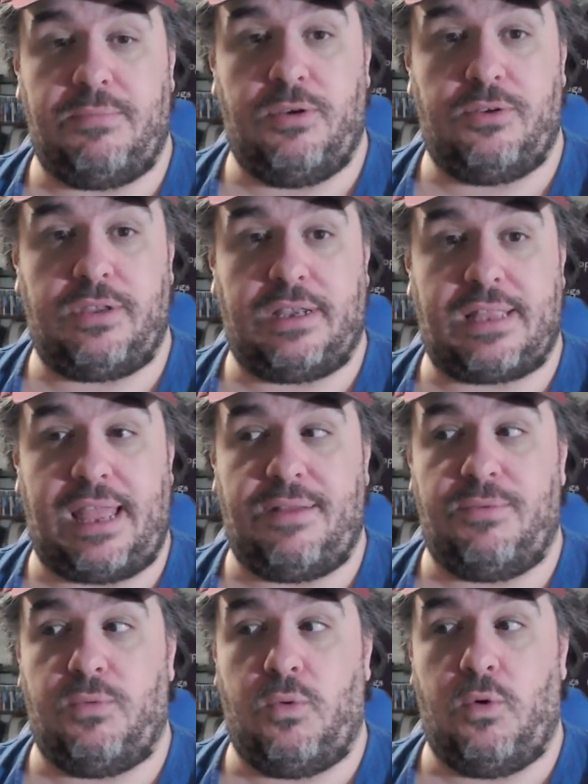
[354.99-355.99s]
music
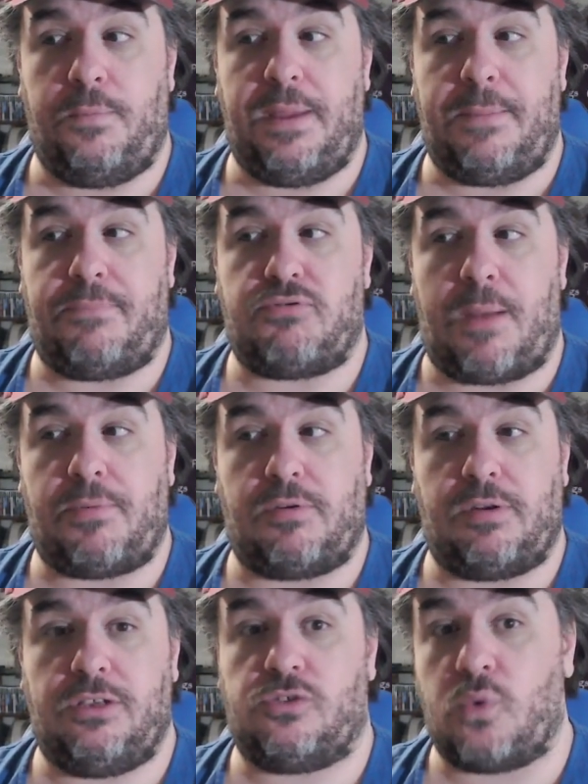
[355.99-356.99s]
that would be
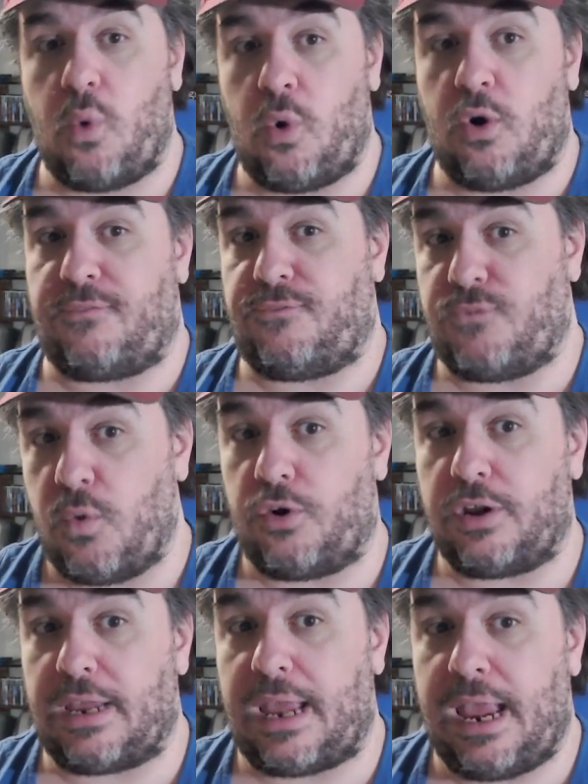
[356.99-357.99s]
properly scored
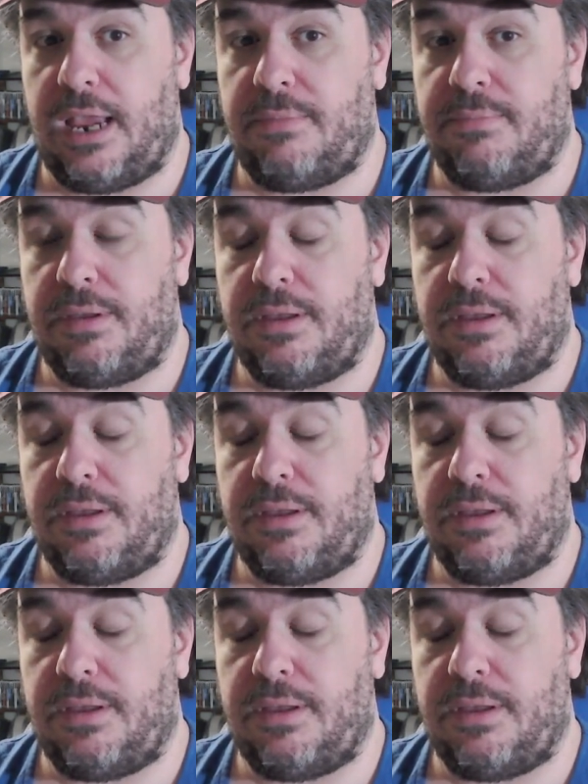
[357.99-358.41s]
for the game.